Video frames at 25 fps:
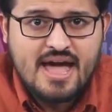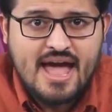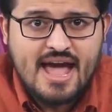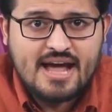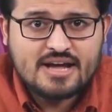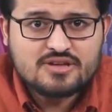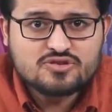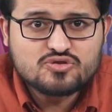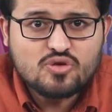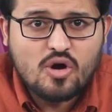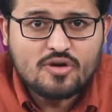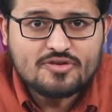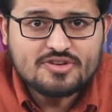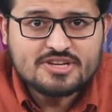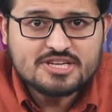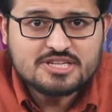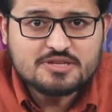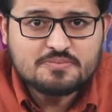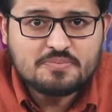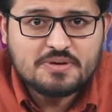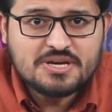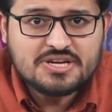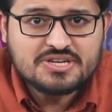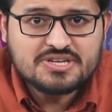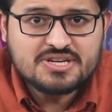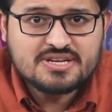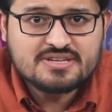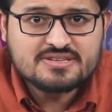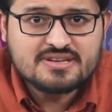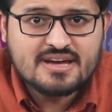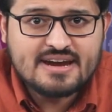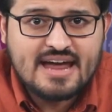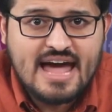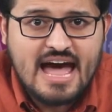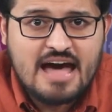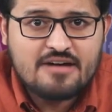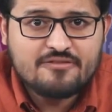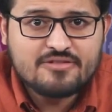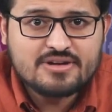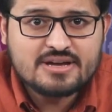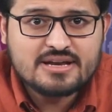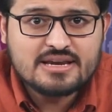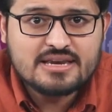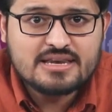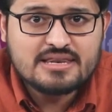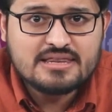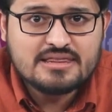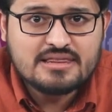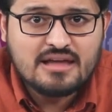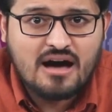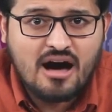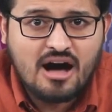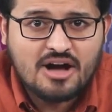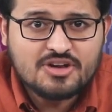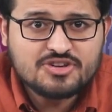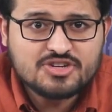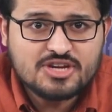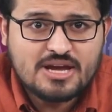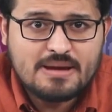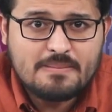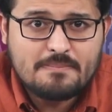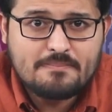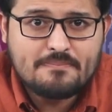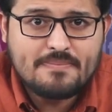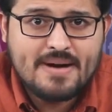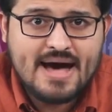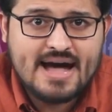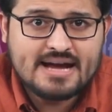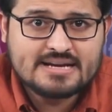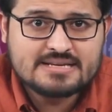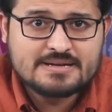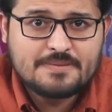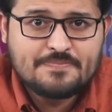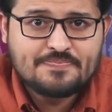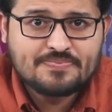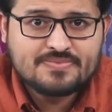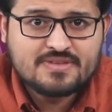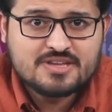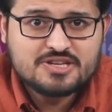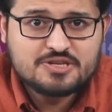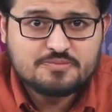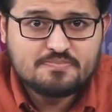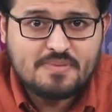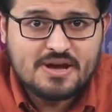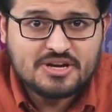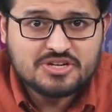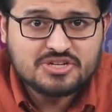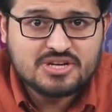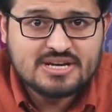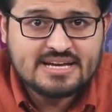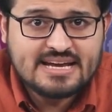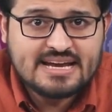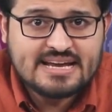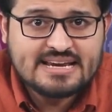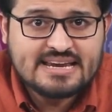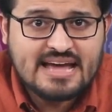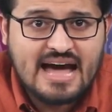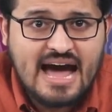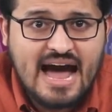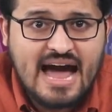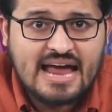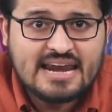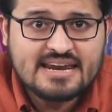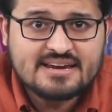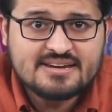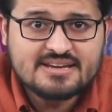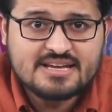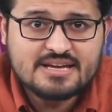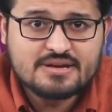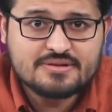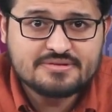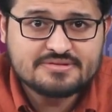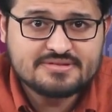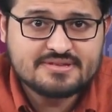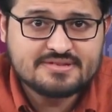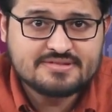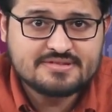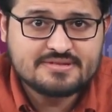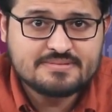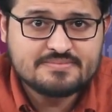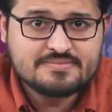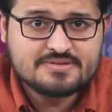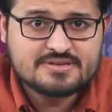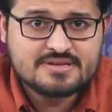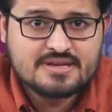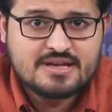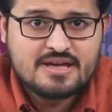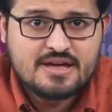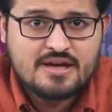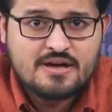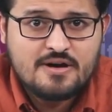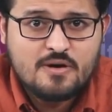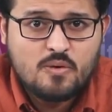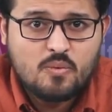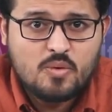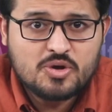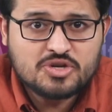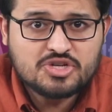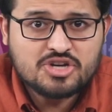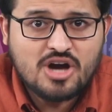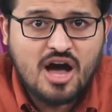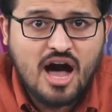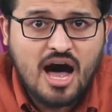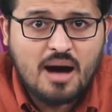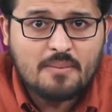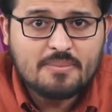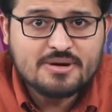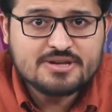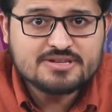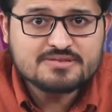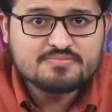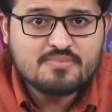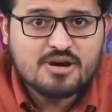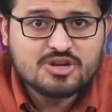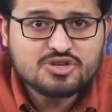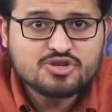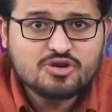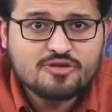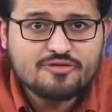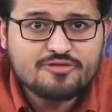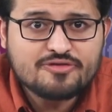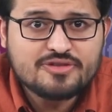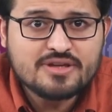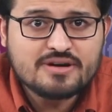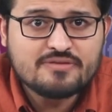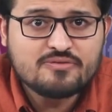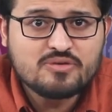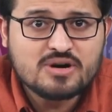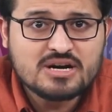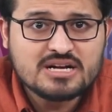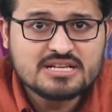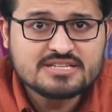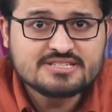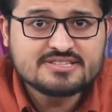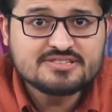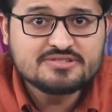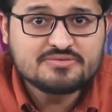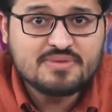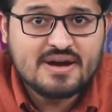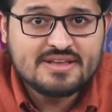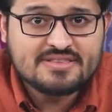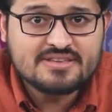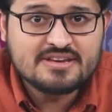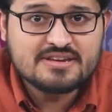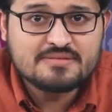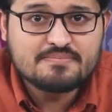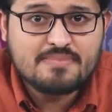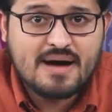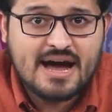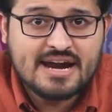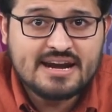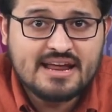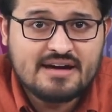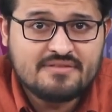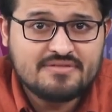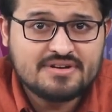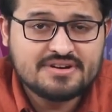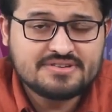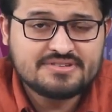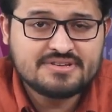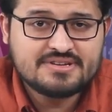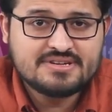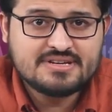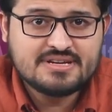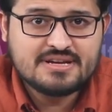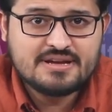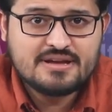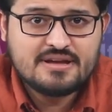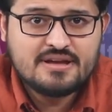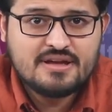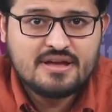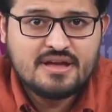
Exotic species are having large impact, especially in island ecosystems, which harbors much of the world's threatened biodiversity.